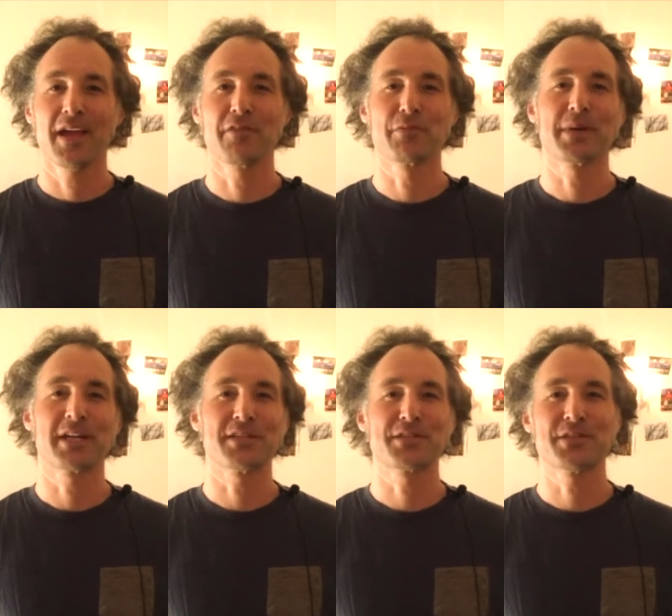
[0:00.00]

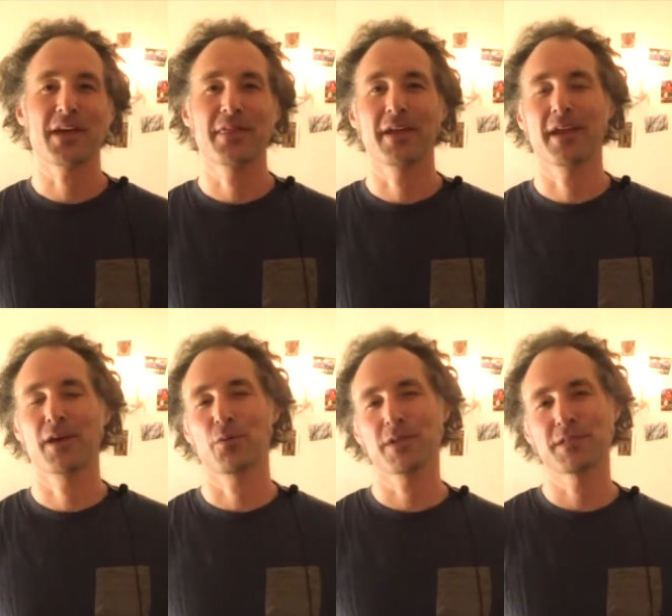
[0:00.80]
everybody, it's Seth, and
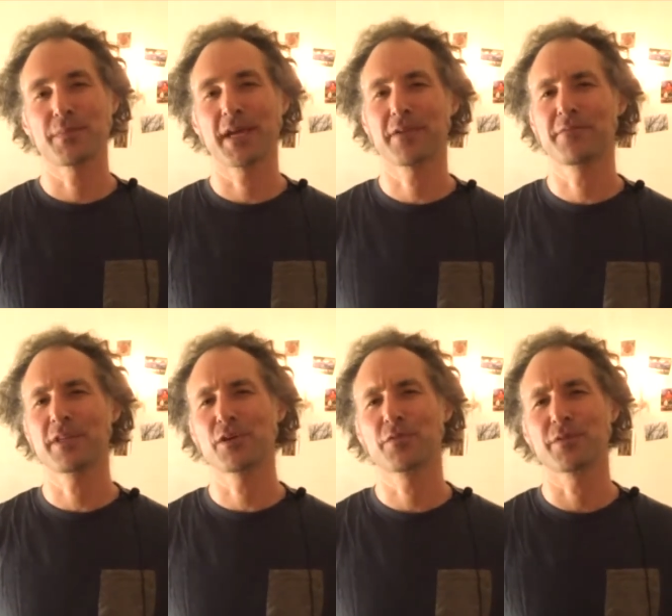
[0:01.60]
I wanted to make a
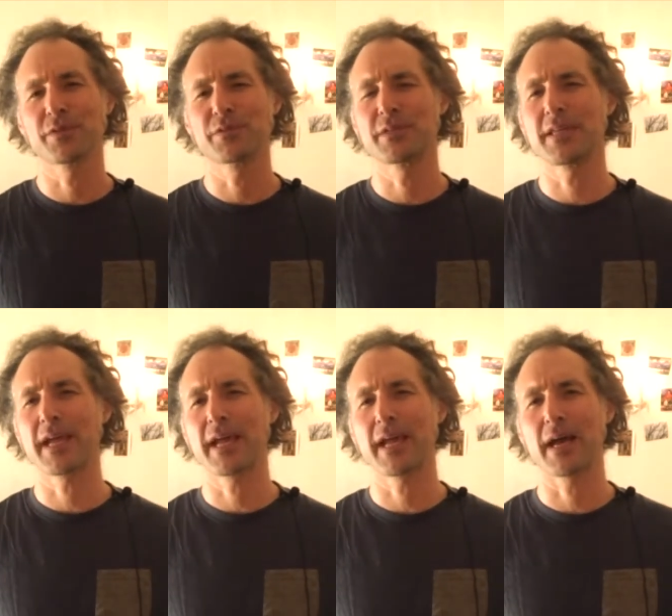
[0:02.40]
video for you
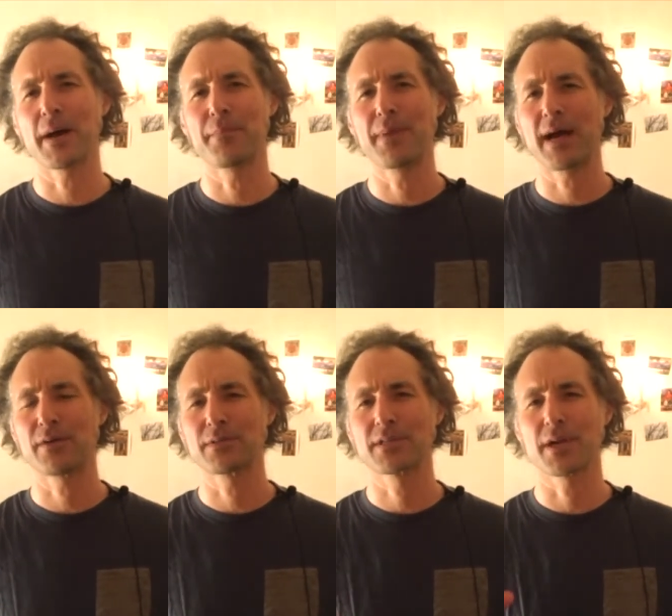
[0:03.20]
today
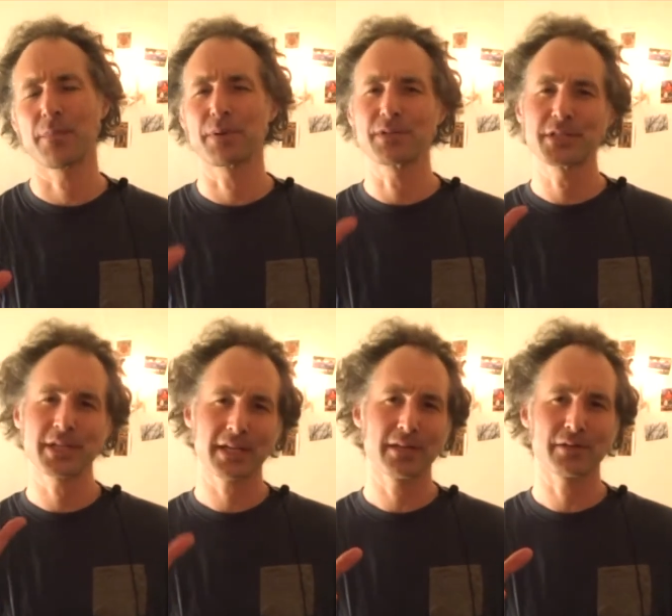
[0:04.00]
about a
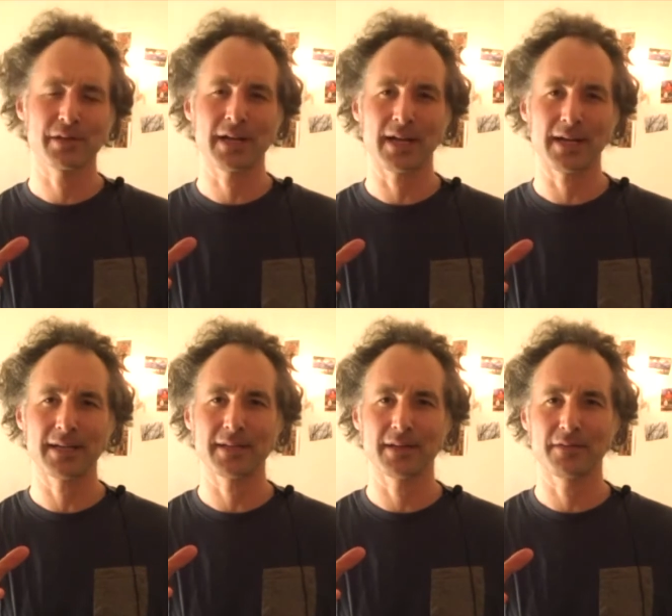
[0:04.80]
particular
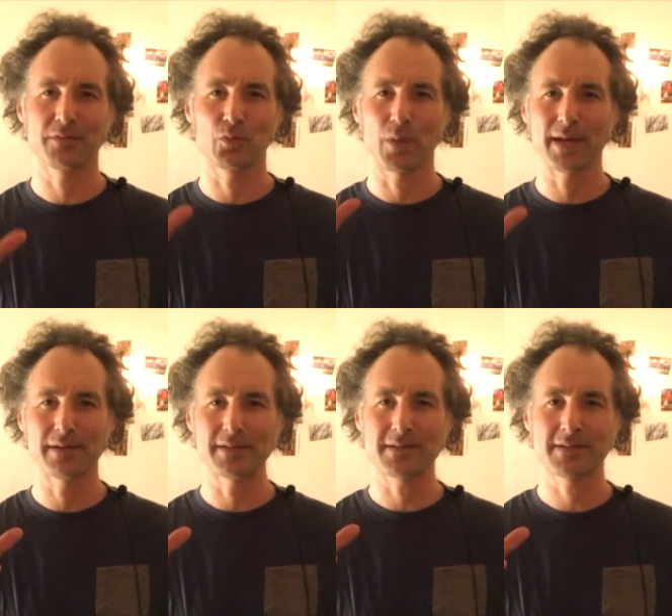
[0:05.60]
kind of
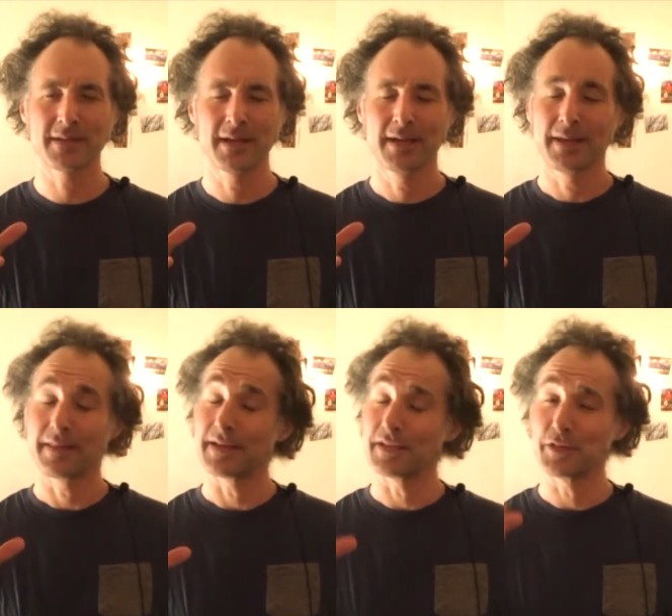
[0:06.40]
awareness
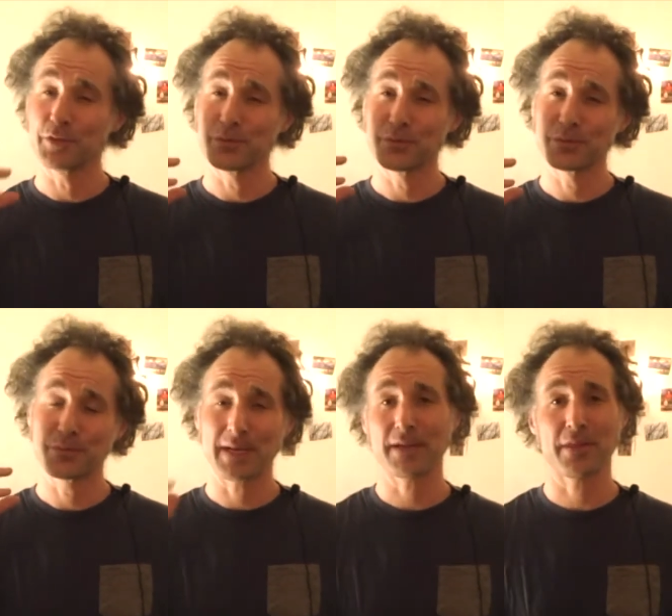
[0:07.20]
that you
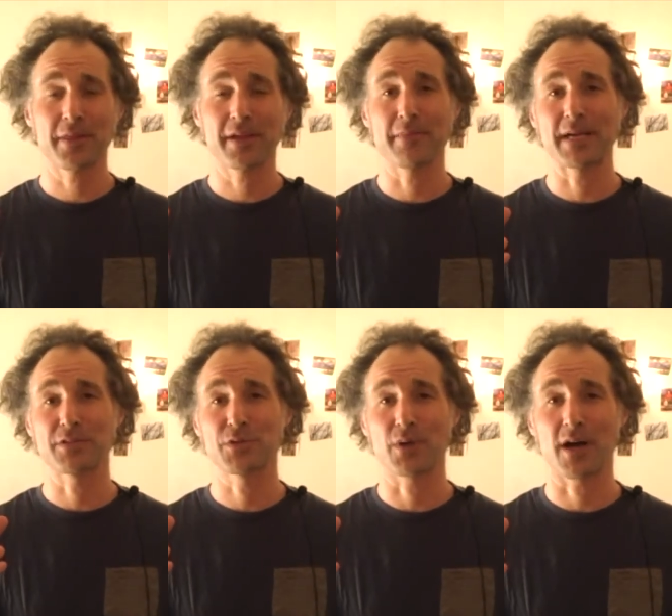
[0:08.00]
might not think
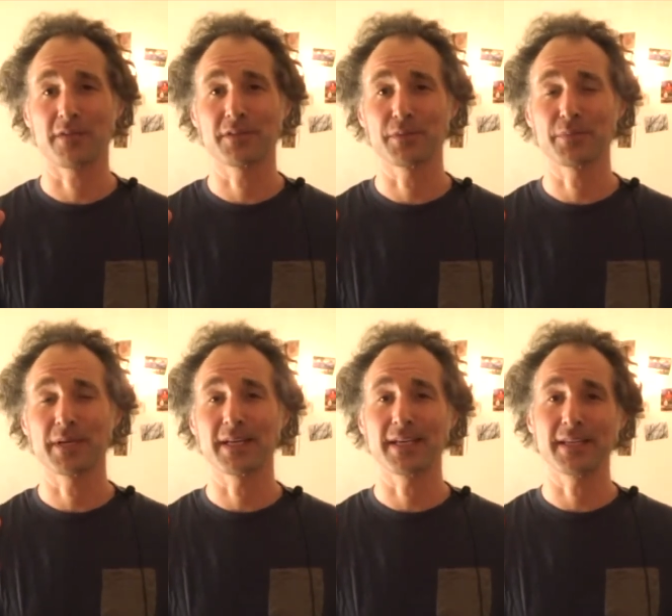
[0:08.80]
about so often,
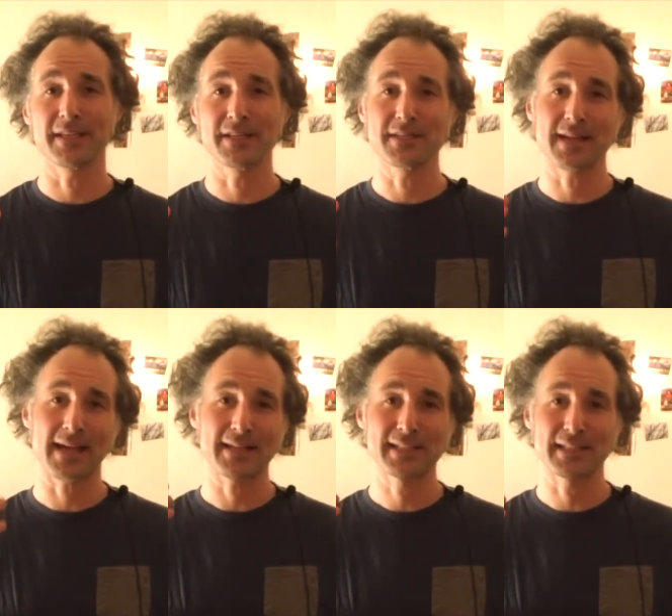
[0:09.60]
but it is
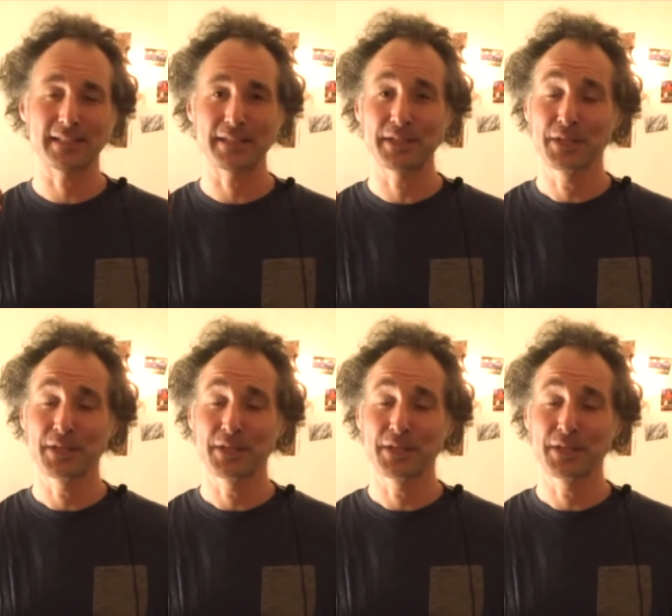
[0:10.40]
actually